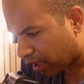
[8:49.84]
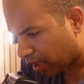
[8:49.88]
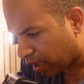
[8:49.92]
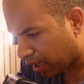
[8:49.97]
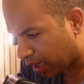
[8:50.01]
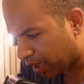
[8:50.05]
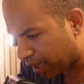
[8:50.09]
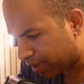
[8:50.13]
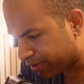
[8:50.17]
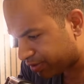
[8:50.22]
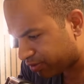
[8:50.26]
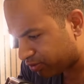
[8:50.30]

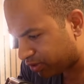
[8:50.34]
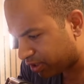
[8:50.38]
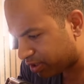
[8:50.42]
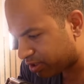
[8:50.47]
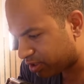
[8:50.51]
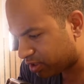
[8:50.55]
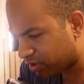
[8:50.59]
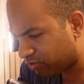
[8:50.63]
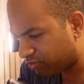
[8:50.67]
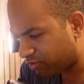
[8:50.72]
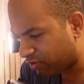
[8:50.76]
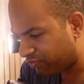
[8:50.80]
So
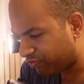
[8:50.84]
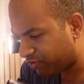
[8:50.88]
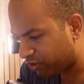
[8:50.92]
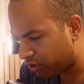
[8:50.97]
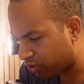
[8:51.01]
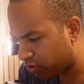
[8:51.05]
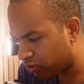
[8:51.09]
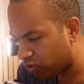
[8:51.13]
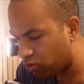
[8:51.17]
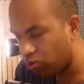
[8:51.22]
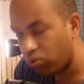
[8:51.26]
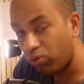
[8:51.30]
just to
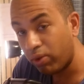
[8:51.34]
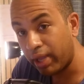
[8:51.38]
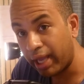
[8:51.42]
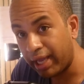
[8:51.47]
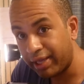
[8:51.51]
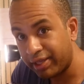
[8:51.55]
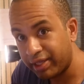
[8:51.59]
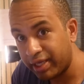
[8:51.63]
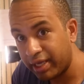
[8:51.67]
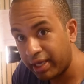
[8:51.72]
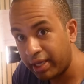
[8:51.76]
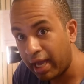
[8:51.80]
review what I
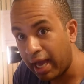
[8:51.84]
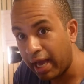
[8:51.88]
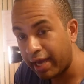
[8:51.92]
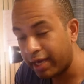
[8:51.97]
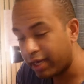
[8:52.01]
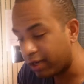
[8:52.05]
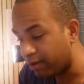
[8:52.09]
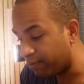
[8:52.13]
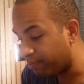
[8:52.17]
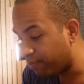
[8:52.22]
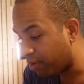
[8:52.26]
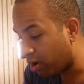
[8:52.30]
did, I
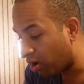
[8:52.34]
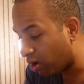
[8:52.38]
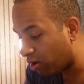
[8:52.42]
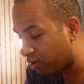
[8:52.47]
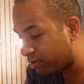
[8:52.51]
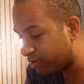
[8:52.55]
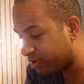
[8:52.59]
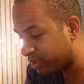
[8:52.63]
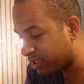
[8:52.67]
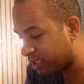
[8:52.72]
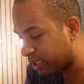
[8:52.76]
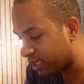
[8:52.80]

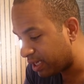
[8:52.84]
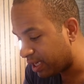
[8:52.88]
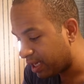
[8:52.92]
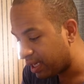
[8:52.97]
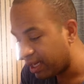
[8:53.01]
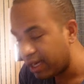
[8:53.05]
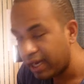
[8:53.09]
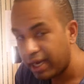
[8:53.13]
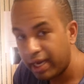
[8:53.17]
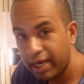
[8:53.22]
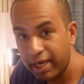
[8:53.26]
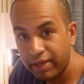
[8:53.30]
composed it
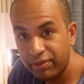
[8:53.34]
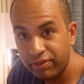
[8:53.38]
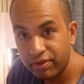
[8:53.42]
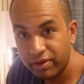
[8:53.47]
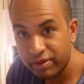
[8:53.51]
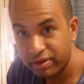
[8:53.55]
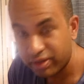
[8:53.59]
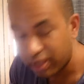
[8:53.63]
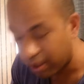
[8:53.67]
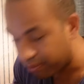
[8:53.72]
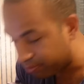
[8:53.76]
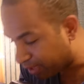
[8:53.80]
in the
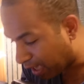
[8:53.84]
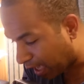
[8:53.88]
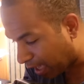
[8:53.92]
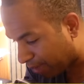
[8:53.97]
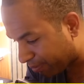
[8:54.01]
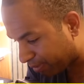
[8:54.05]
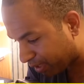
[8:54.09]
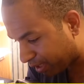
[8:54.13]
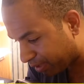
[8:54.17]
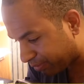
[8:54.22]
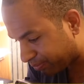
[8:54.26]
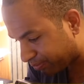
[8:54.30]

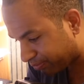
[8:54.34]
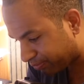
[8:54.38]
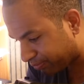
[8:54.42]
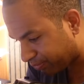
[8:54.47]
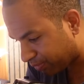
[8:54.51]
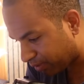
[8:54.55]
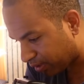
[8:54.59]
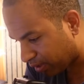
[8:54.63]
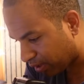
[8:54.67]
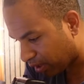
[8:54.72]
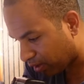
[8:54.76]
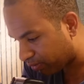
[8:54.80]
subdominant,
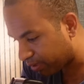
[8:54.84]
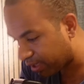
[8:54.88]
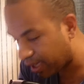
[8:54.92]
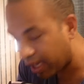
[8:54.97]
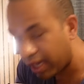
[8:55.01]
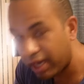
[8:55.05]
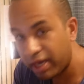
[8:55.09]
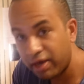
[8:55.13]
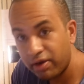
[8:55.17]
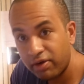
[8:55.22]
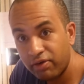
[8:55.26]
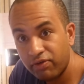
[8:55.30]

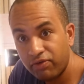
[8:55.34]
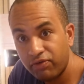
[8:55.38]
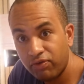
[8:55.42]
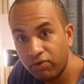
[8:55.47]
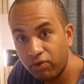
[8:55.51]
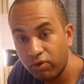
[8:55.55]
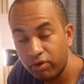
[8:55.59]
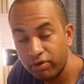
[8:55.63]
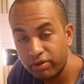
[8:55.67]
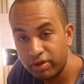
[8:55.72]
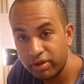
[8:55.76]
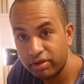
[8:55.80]
okay,
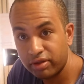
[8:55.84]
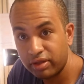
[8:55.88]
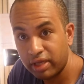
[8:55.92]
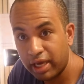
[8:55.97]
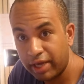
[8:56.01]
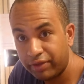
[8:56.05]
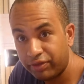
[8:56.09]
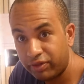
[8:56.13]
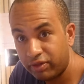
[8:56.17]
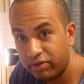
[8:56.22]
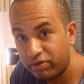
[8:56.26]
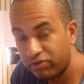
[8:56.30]
for this
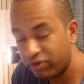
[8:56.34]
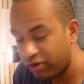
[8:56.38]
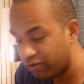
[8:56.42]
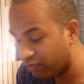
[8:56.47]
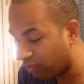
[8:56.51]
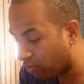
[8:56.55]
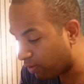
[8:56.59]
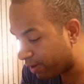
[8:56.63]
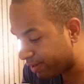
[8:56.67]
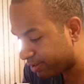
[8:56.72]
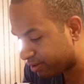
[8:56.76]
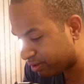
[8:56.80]
at the three
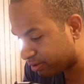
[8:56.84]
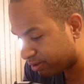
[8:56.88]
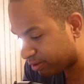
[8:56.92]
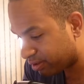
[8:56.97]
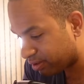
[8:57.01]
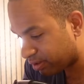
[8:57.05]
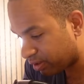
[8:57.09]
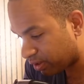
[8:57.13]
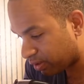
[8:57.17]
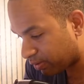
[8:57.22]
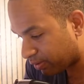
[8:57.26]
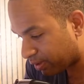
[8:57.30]

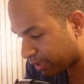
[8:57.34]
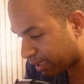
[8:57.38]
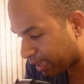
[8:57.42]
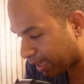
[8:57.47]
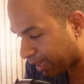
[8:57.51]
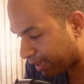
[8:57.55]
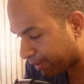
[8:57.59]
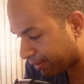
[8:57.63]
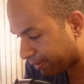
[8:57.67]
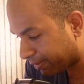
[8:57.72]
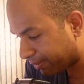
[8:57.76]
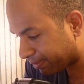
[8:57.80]
voices,
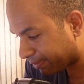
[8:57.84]
okay.